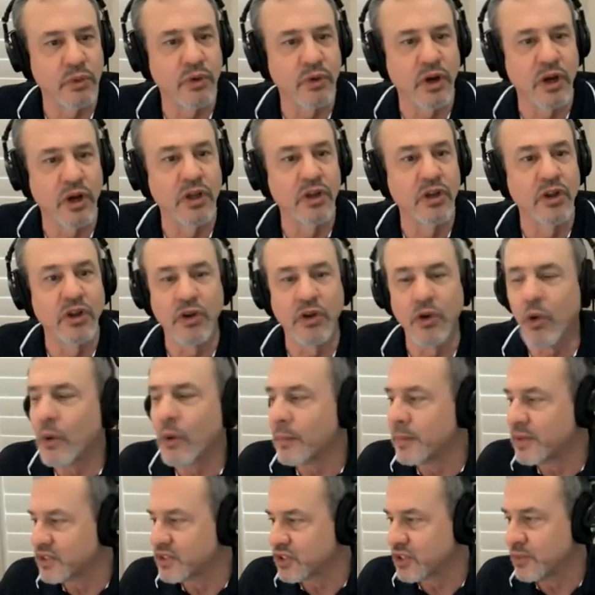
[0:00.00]

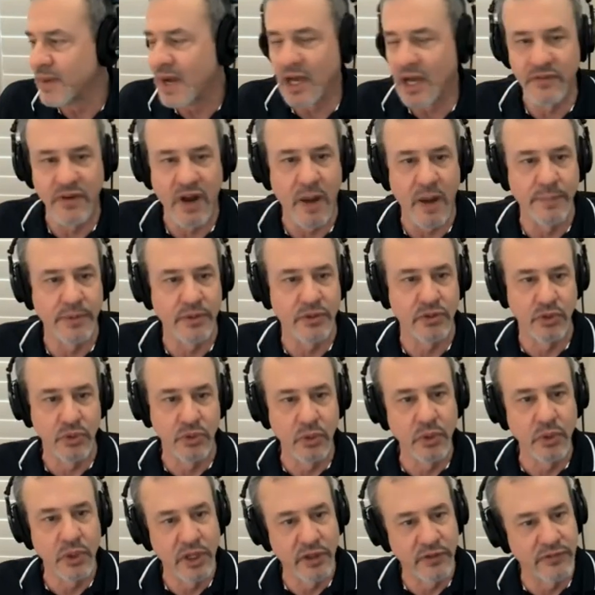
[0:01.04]
enormous amount of
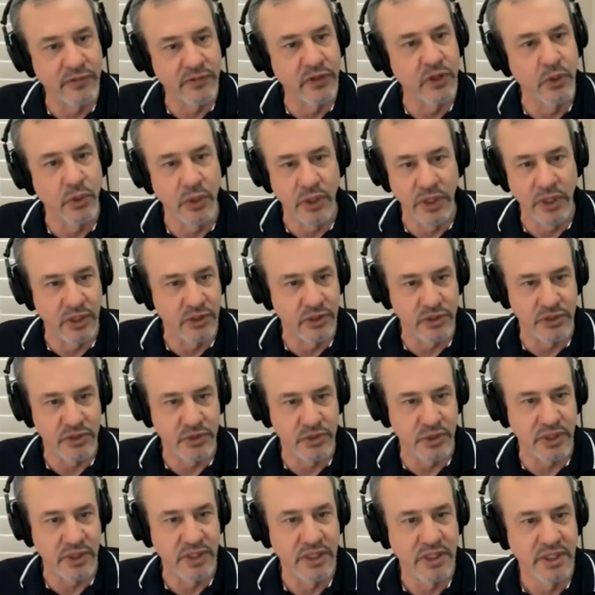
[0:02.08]
opportunity for you in
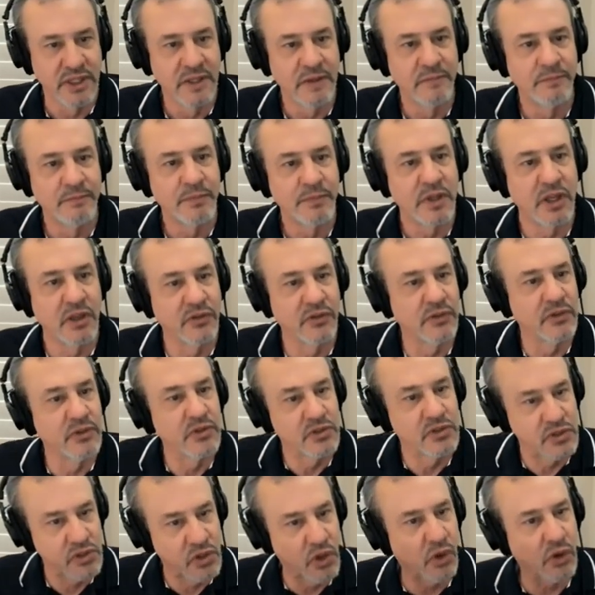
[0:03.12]
industry.
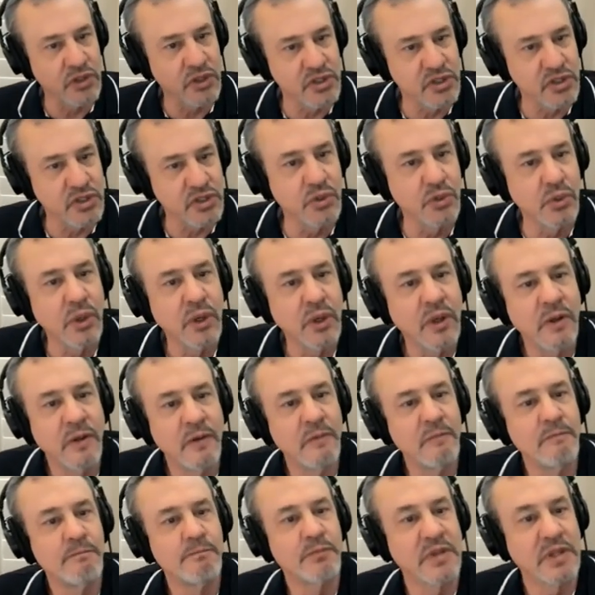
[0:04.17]
As long as you
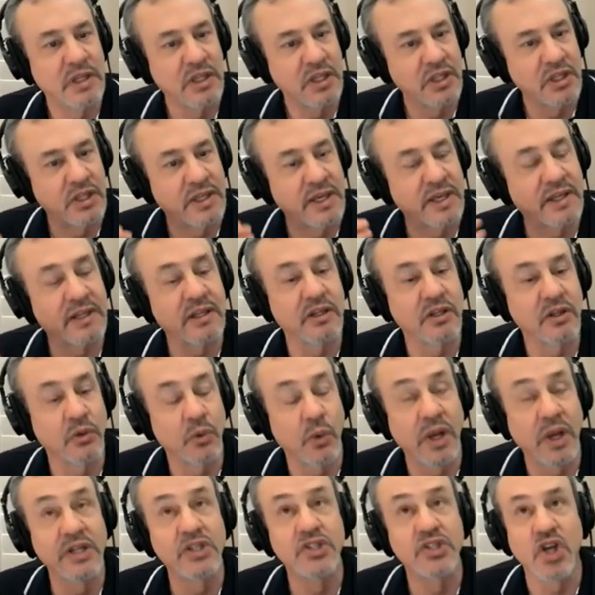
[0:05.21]
get the
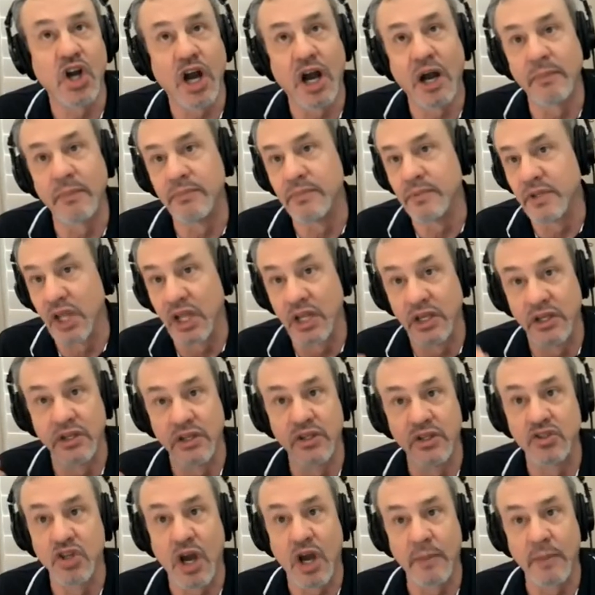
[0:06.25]
right job and
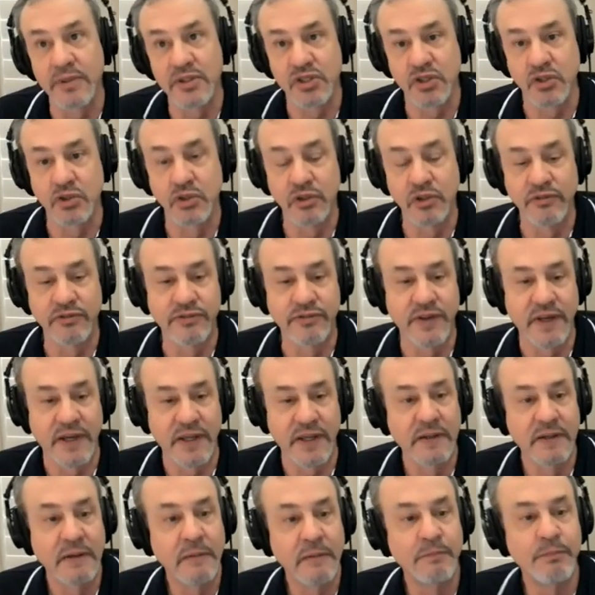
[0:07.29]
job is a good
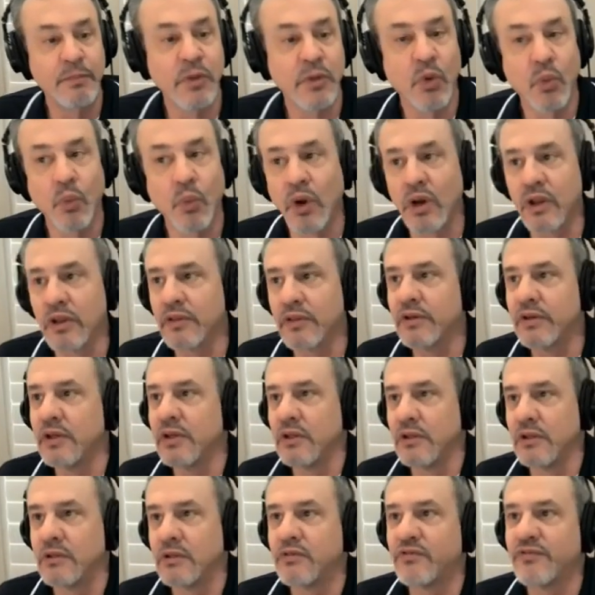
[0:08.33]
fit. One of
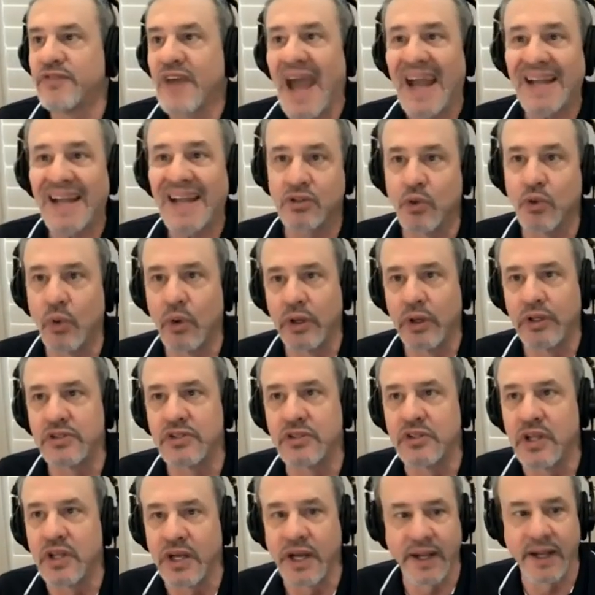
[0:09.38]
the
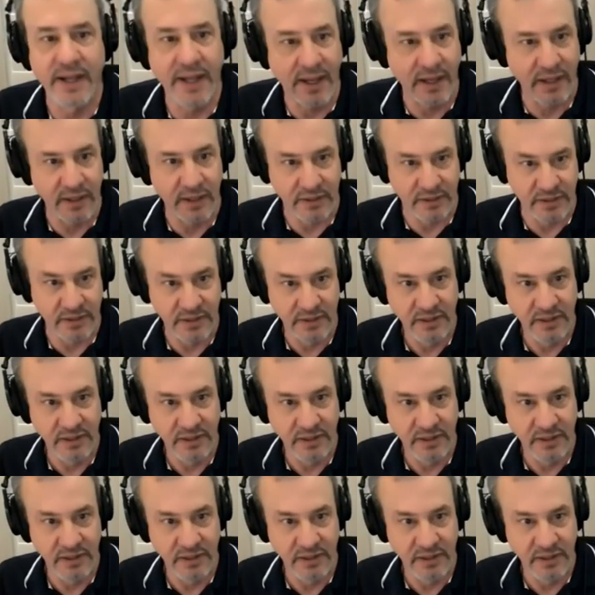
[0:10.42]
factoids that I hate